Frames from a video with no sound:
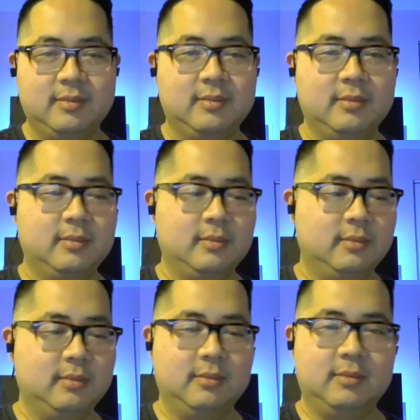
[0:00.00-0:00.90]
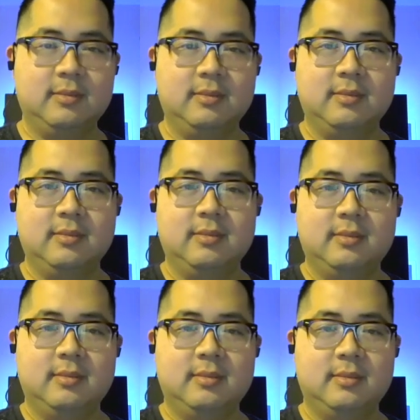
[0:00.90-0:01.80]

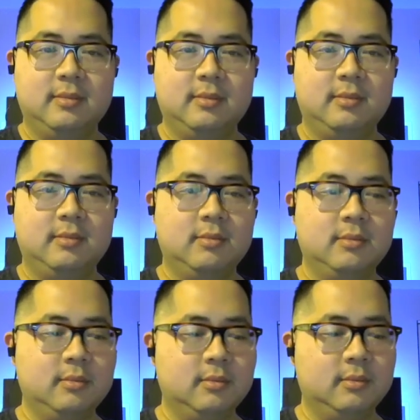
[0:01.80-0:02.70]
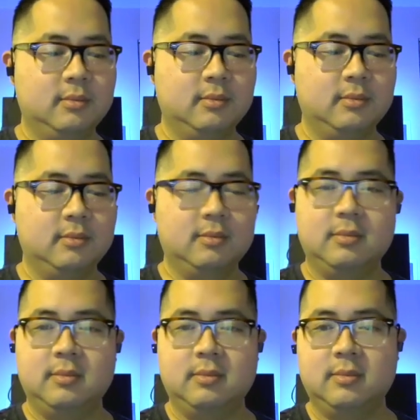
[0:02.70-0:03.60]

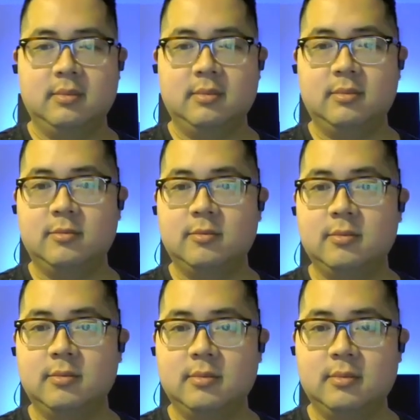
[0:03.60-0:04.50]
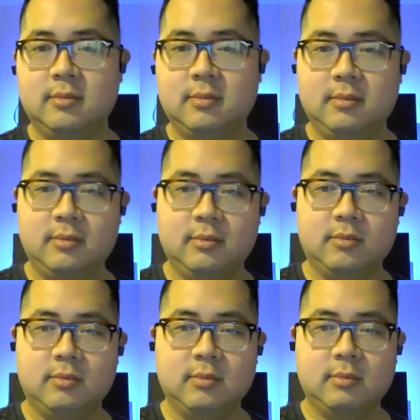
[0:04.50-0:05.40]

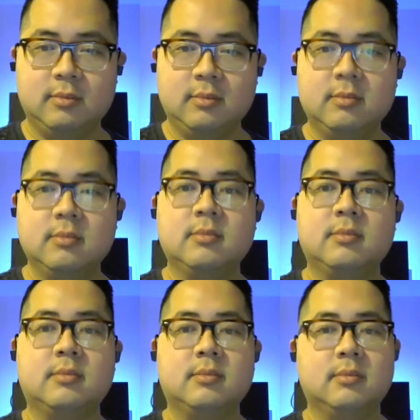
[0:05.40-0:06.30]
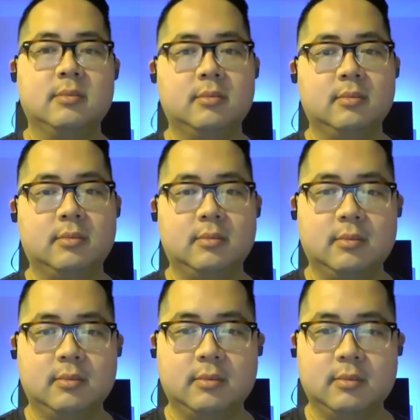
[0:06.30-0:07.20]

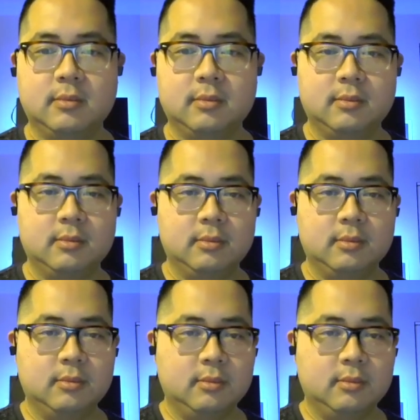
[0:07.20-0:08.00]
(silent)